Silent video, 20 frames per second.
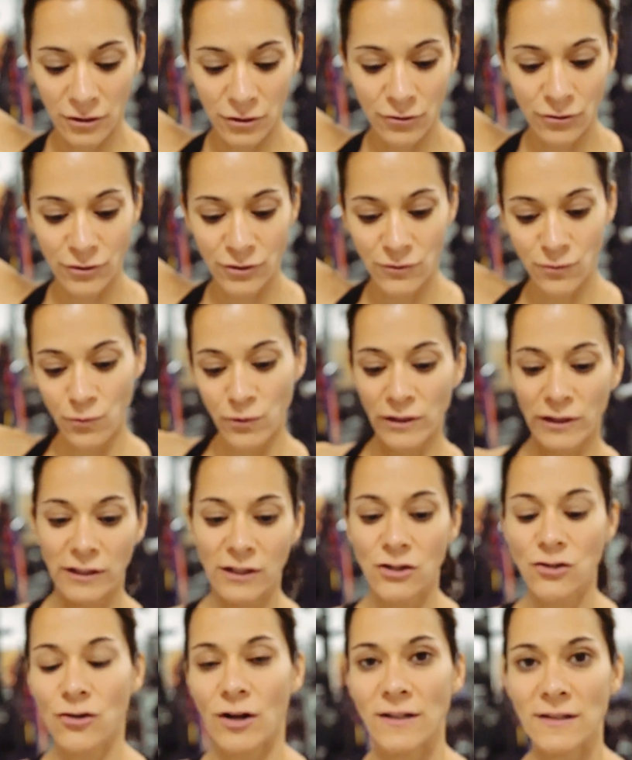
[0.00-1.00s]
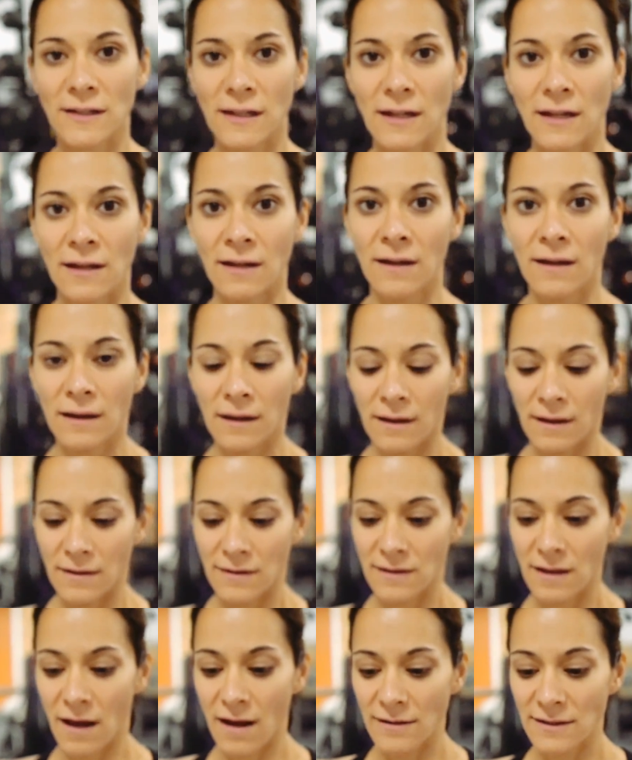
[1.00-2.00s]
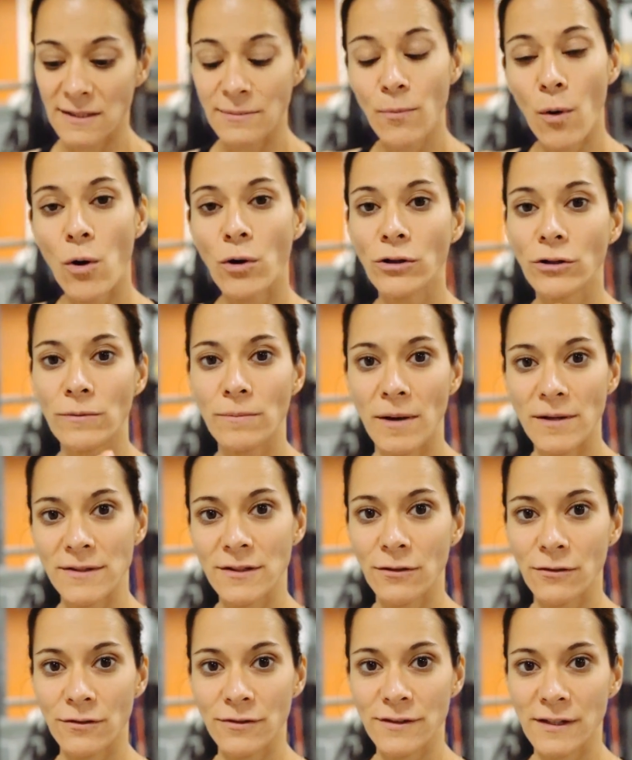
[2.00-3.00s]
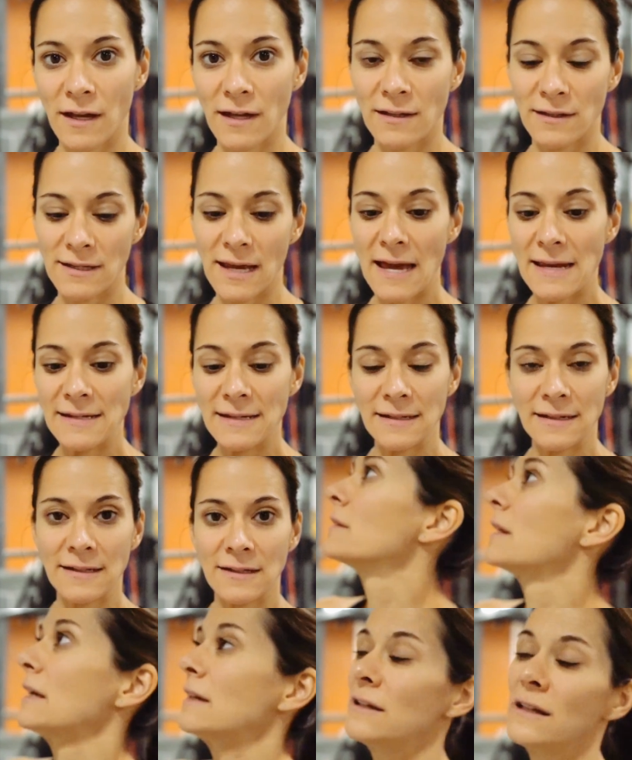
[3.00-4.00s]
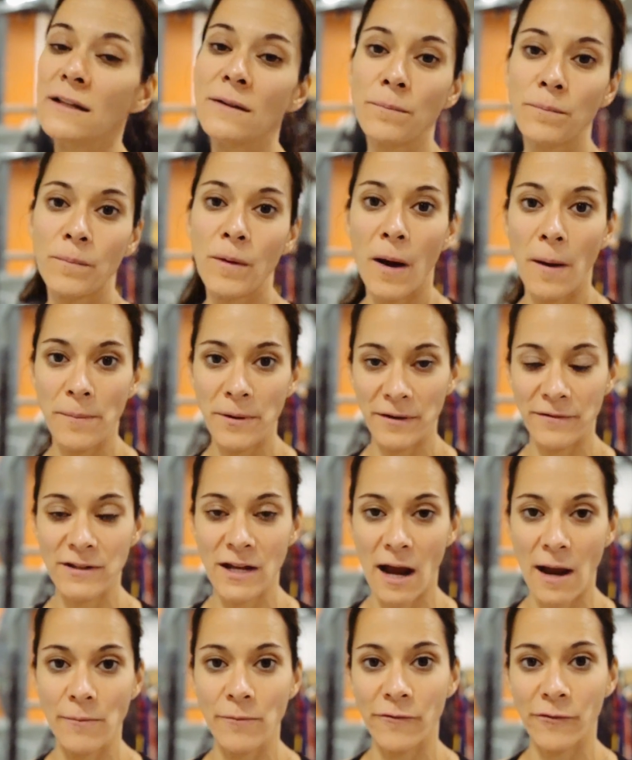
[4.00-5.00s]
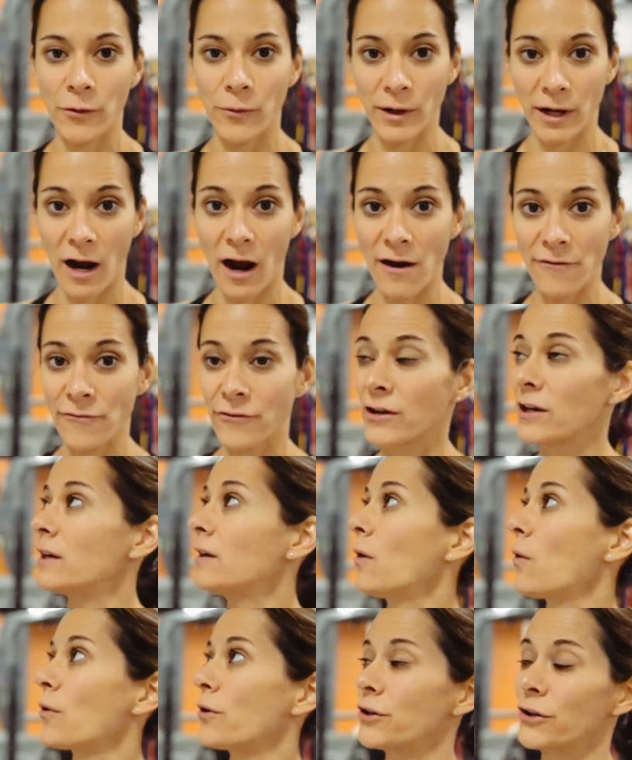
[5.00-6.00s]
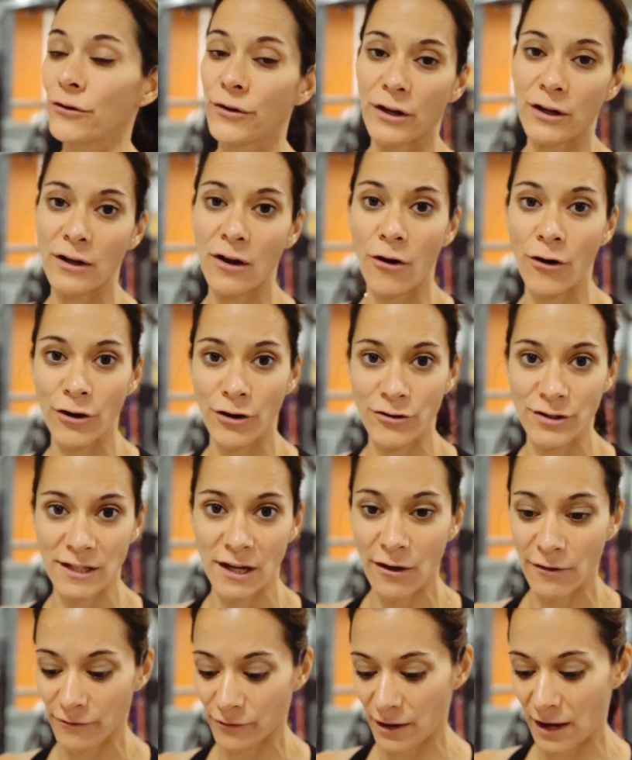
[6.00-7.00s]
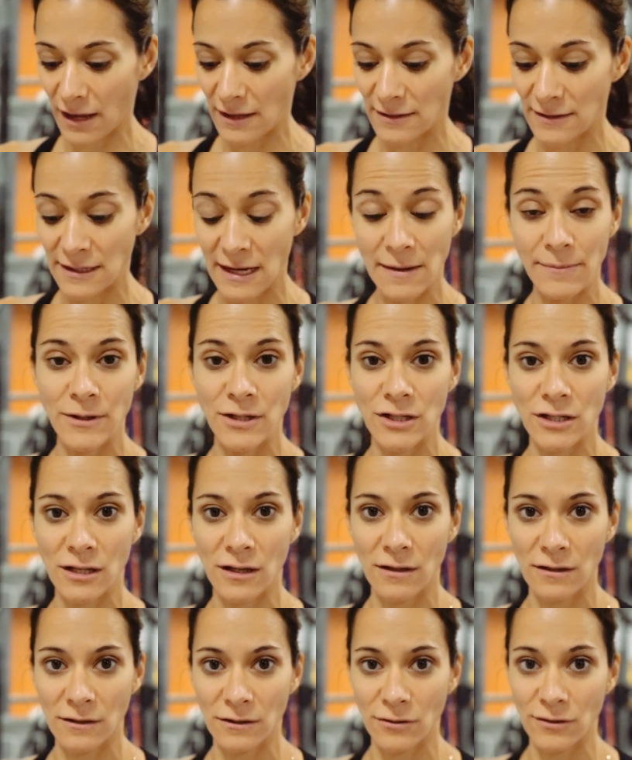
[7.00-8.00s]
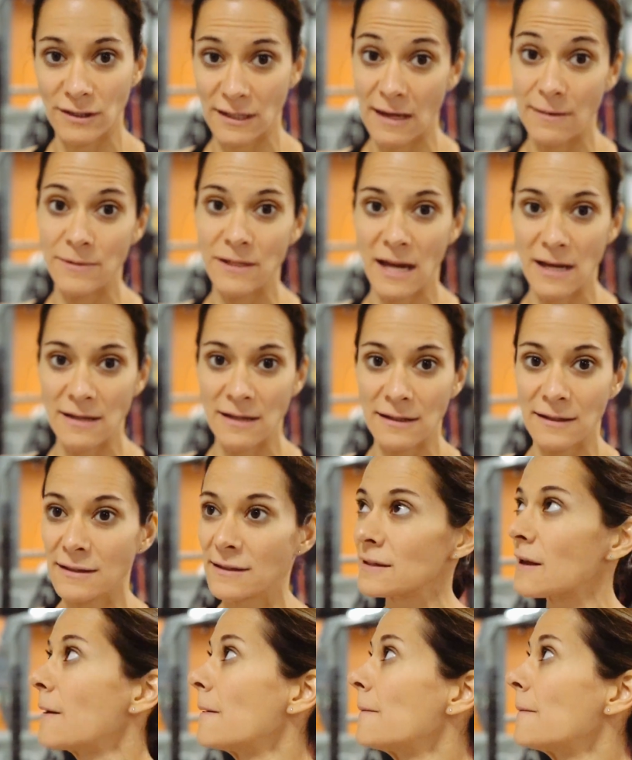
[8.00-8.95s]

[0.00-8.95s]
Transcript: You're really addressing smaller muscles and tendons. They need a bit of time for recovery, or you can hurt yourself and damage those same tendons.